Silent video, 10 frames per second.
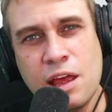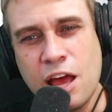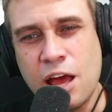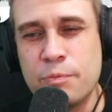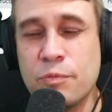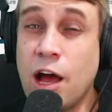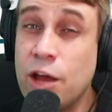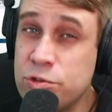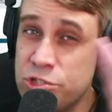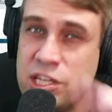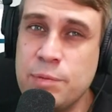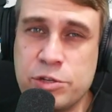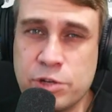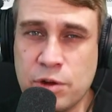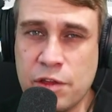I use
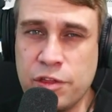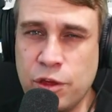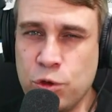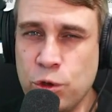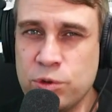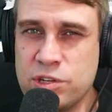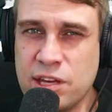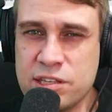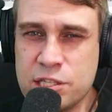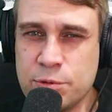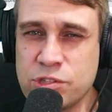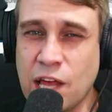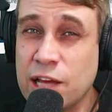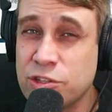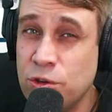GTmetrix rather than Google to test this because
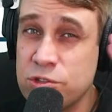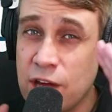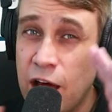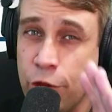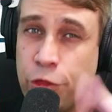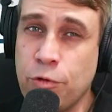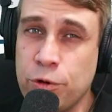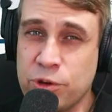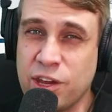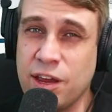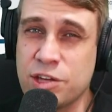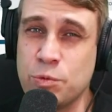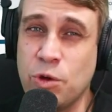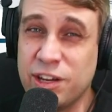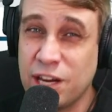I like to use an unthrottled
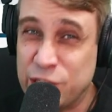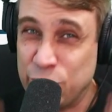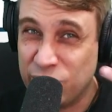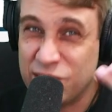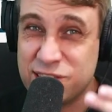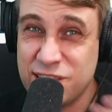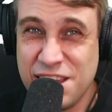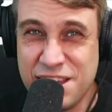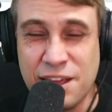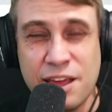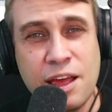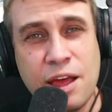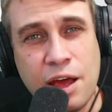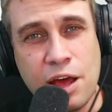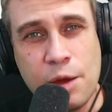connection where I can actually really see
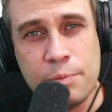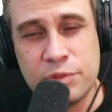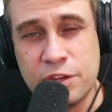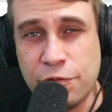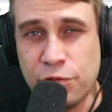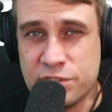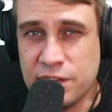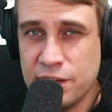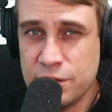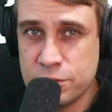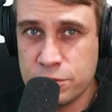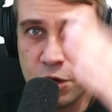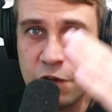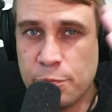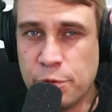the difference in
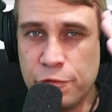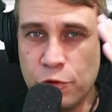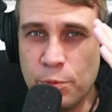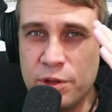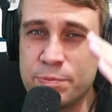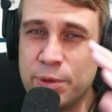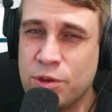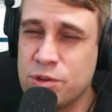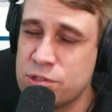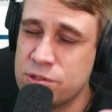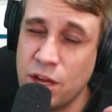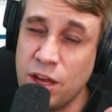server performance because